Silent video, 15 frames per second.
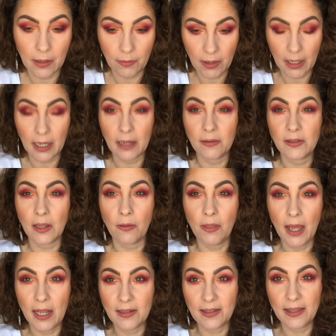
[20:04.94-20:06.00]
Okay, so
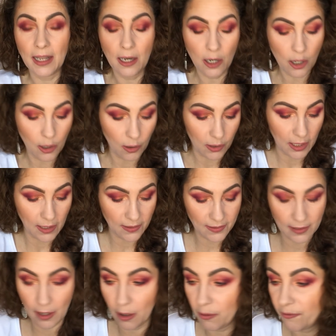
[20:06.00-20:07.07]
that's the look
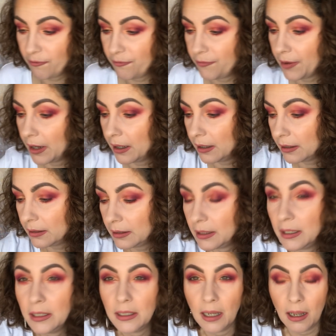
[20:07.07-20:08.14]
so far.
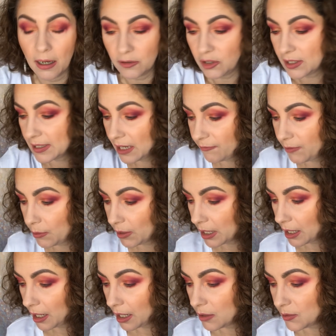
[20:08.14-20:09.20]
I'll just give you a
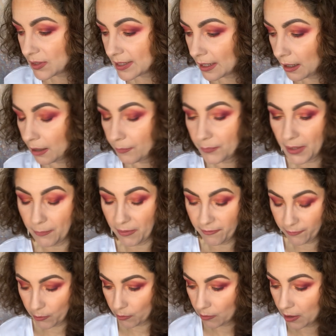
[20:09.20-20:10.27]
close-up
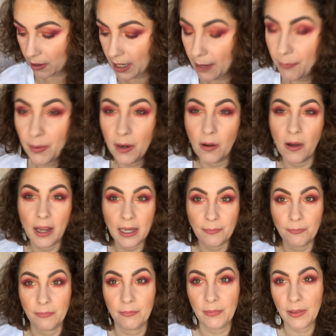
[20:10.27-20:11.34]
before I apply
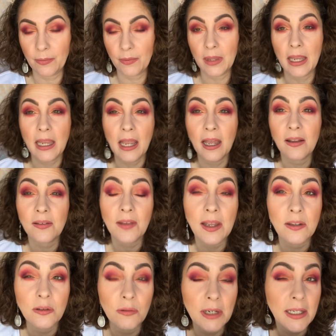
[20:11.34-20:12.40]
the
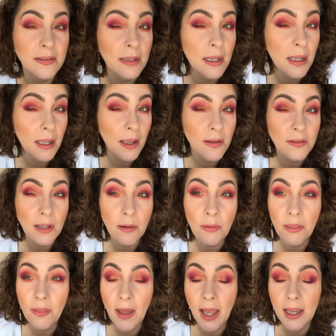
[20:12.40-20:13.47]
accessories. So
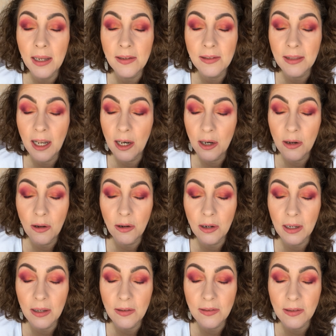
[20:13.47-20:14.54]
that is the
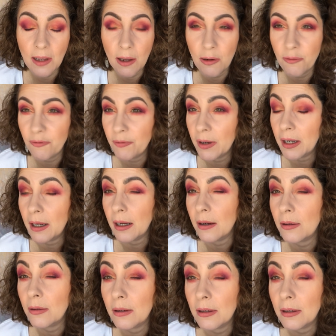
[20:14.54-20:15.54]
look so far.